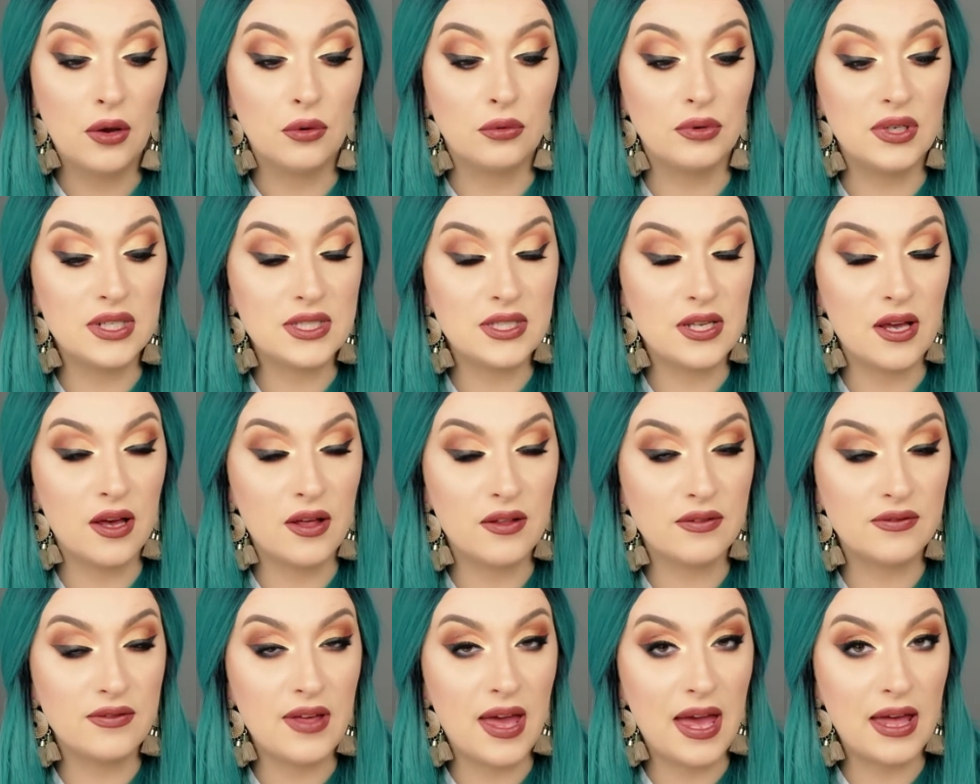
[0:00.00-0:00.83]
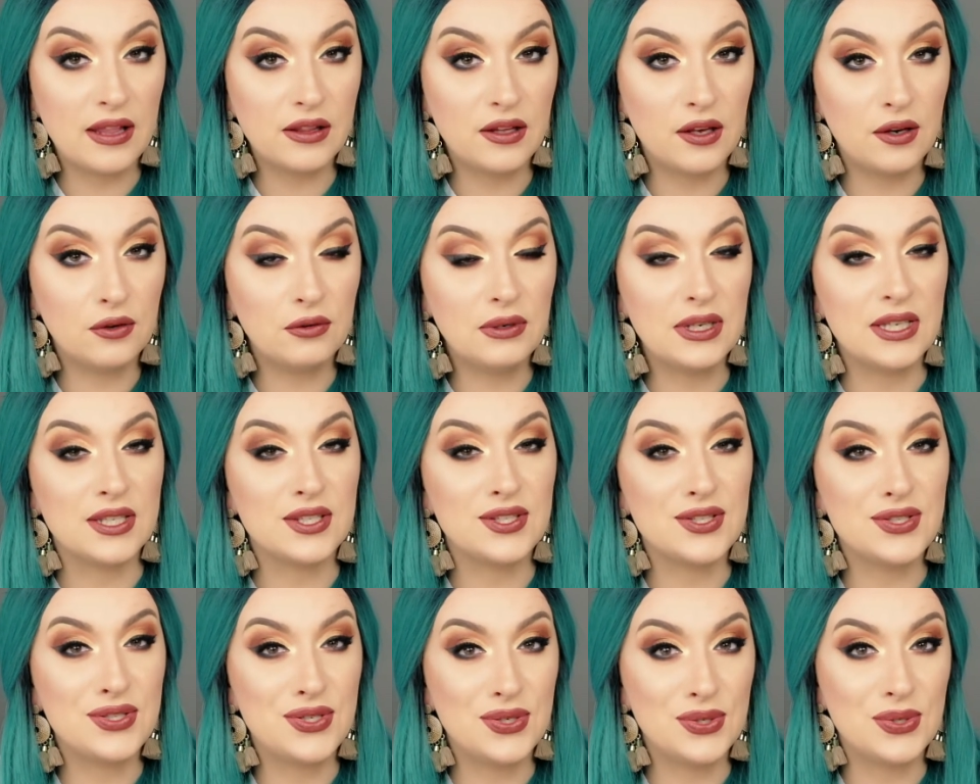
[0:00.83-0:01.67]
Retail value
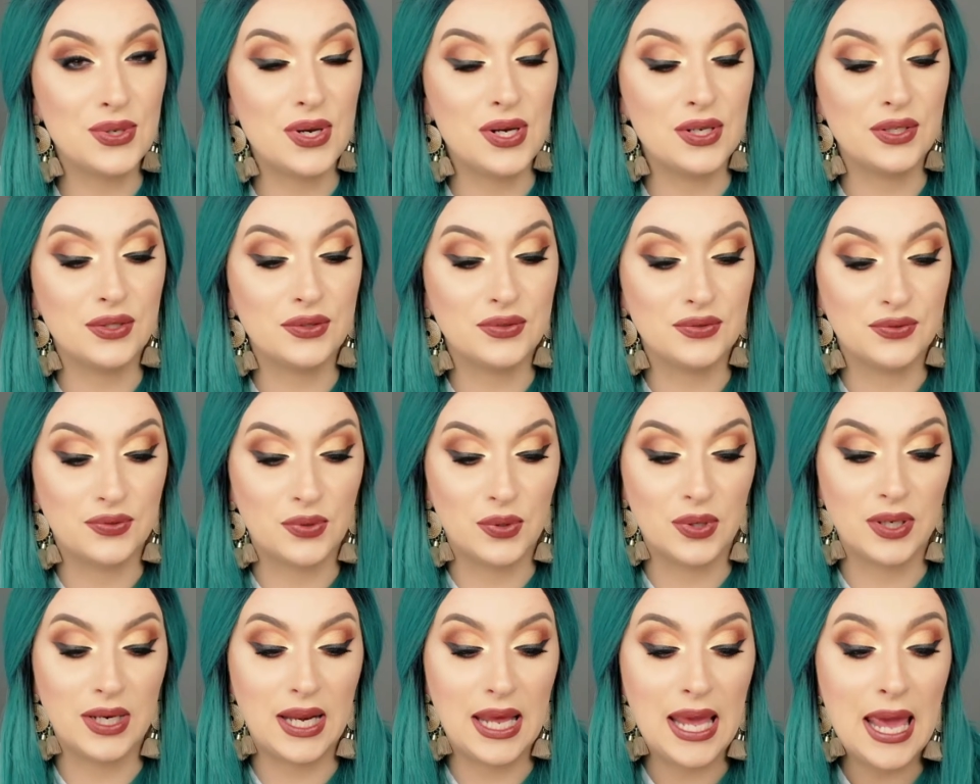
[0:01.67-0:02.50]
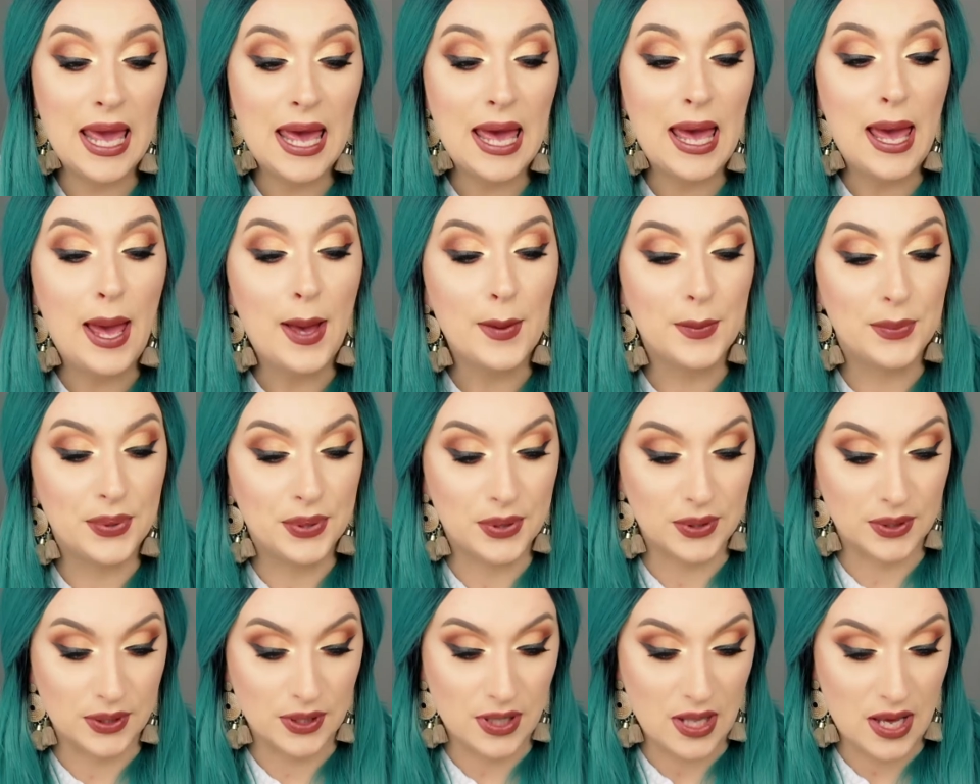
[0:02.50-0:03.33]
is $240
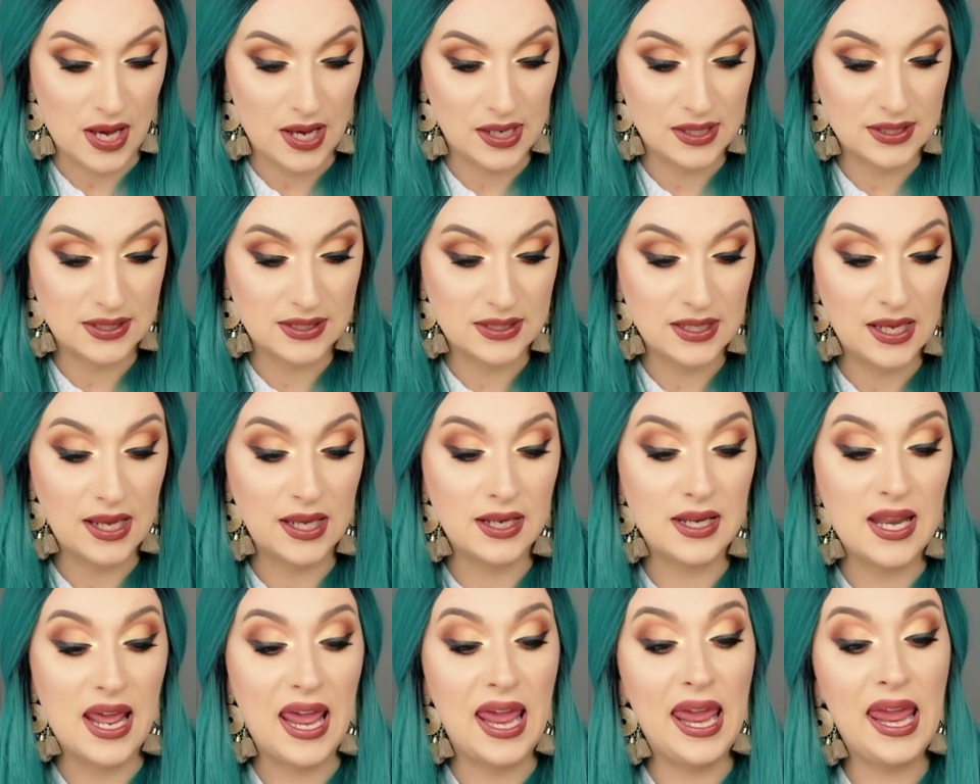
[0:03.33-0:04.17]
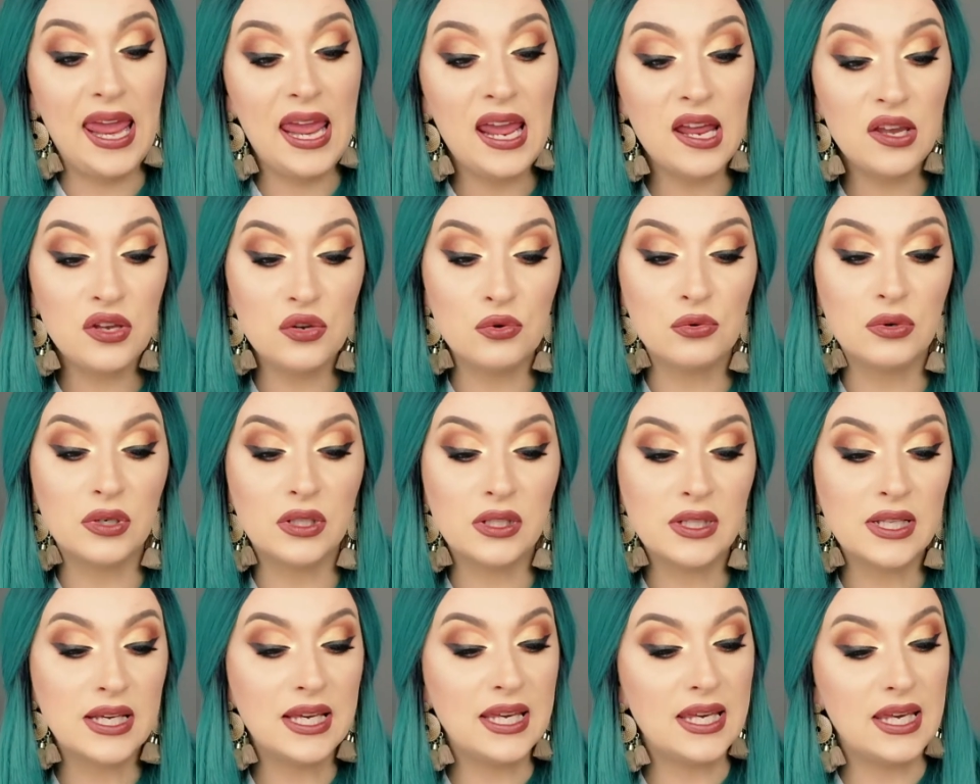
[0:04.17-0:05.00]
plus. And
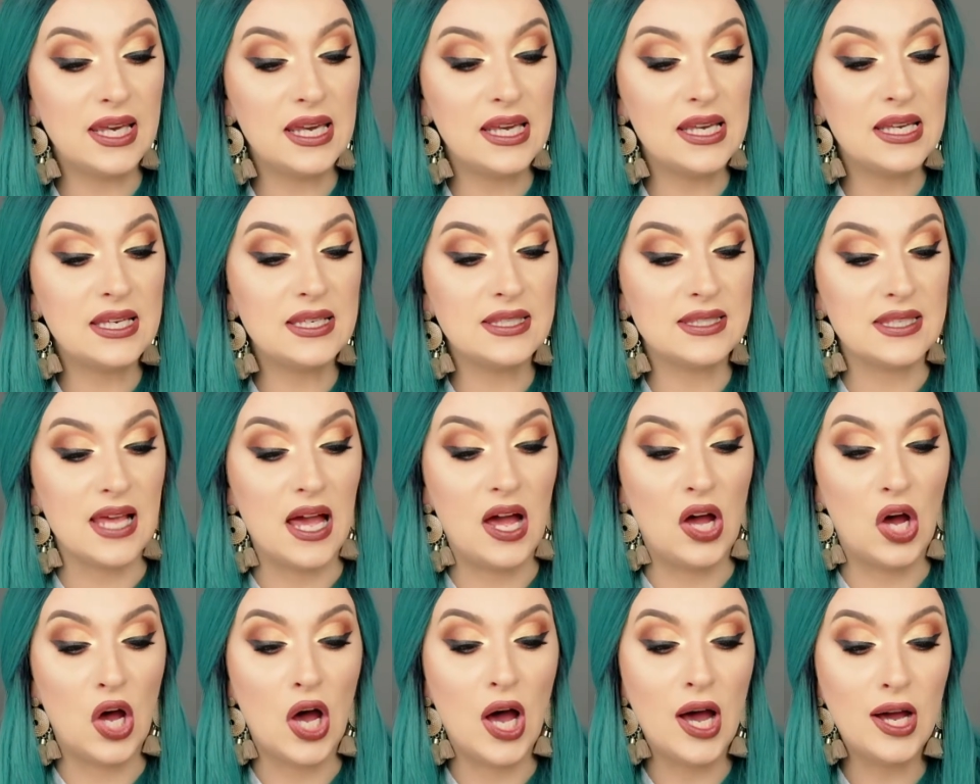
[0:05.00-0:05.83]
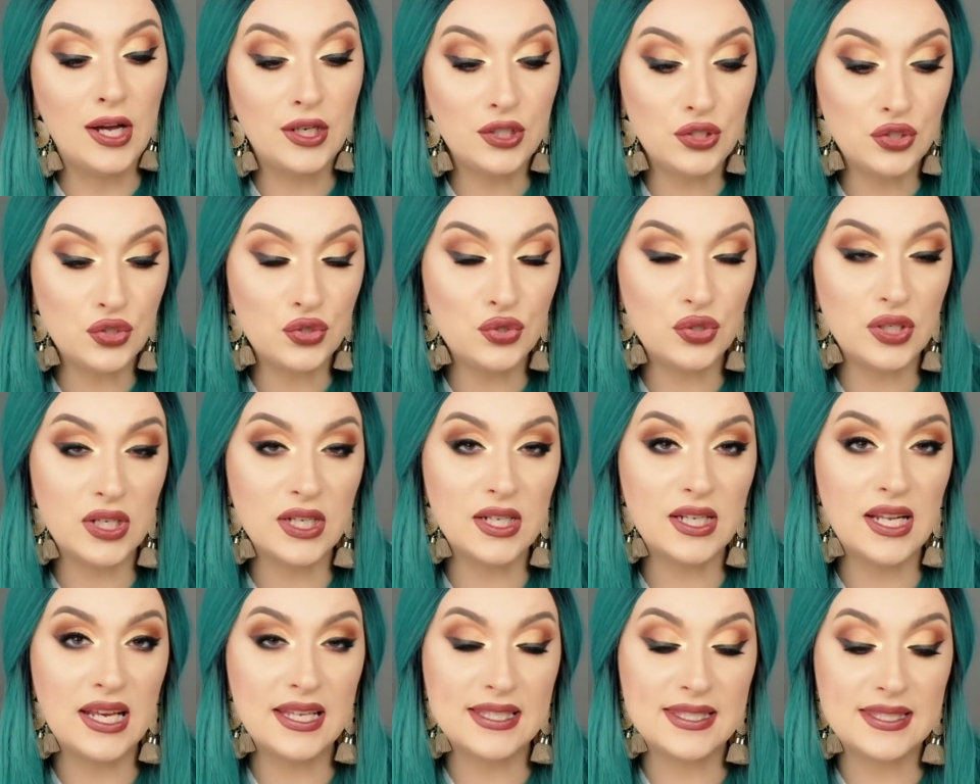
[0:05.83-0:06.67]
annual is
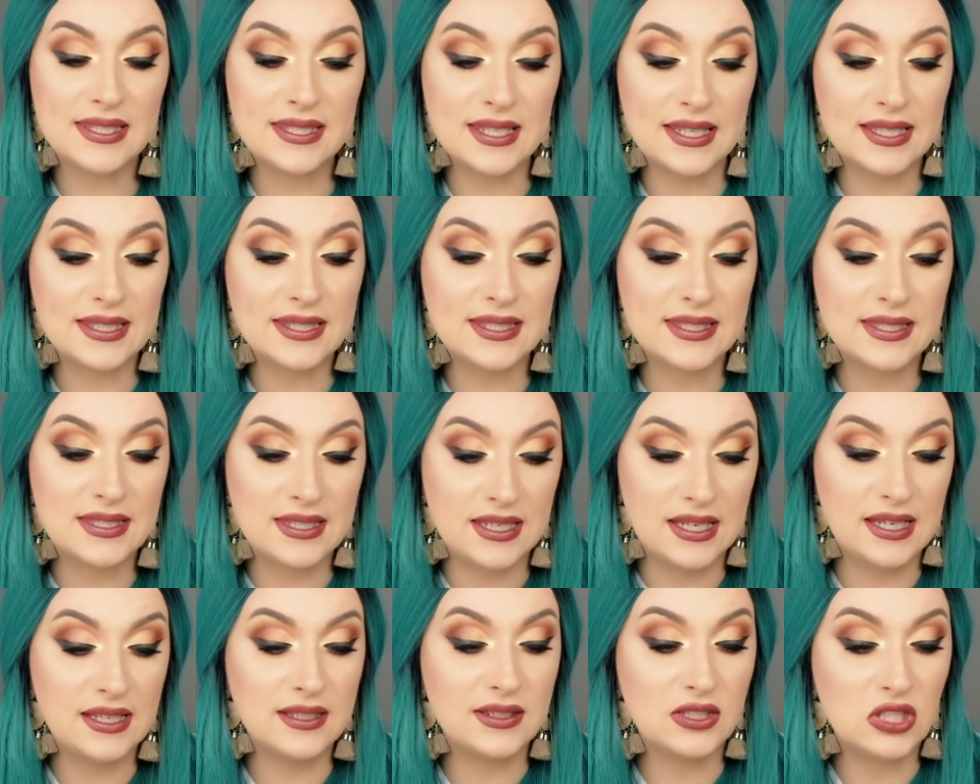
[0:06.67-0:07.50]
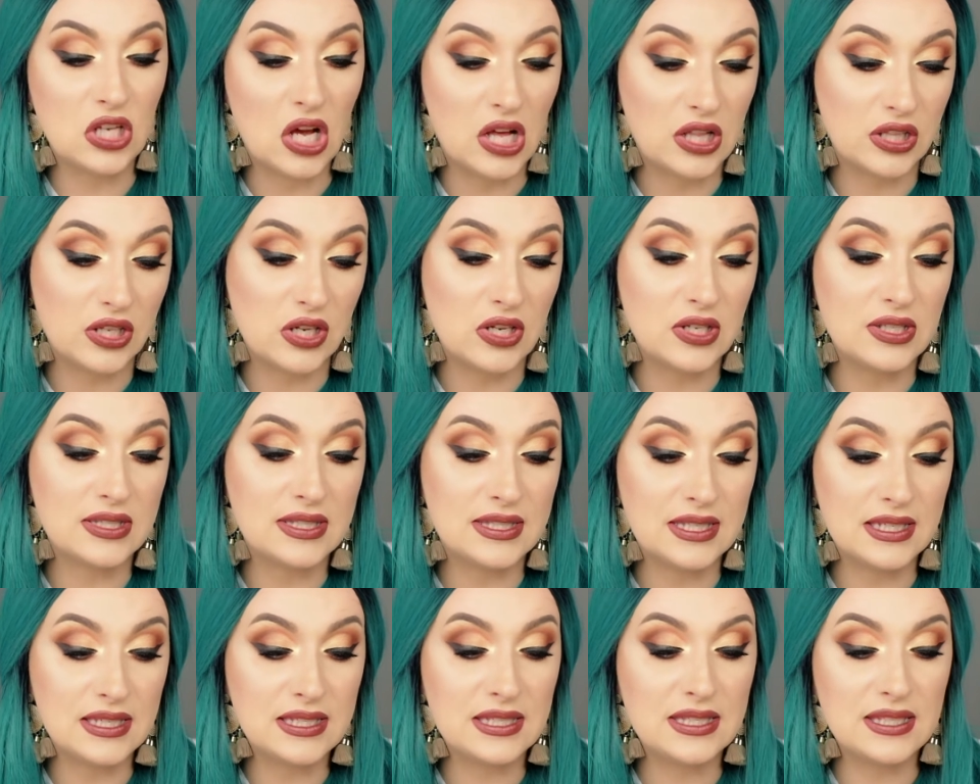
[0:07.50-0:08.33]

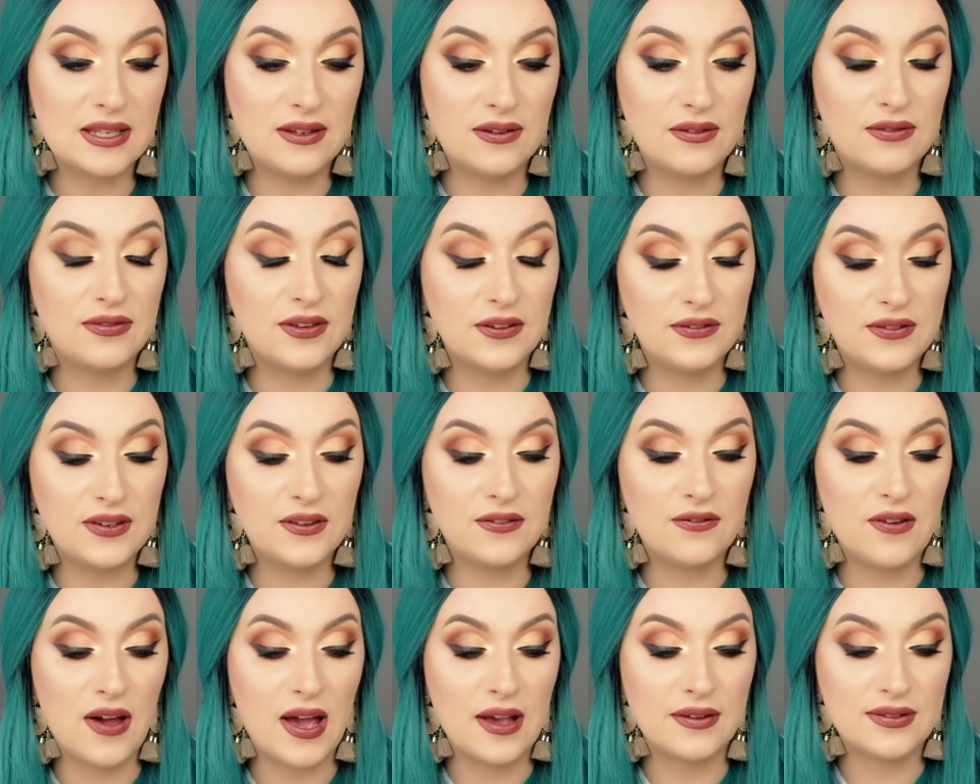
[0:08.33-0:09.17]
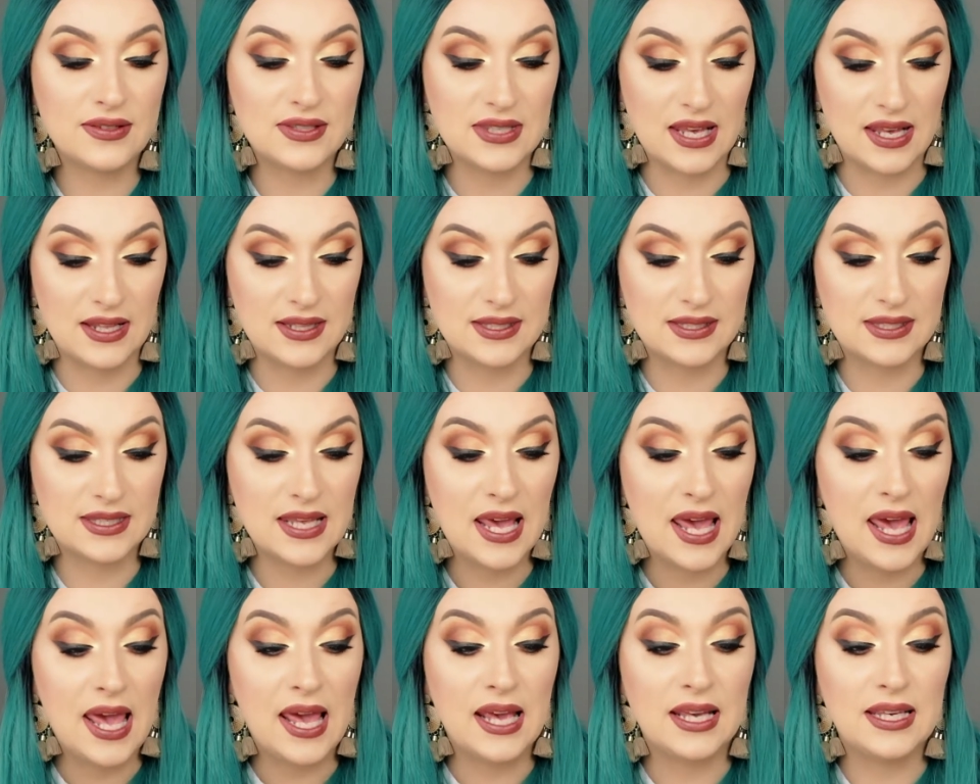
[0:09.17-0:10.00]
$116.55.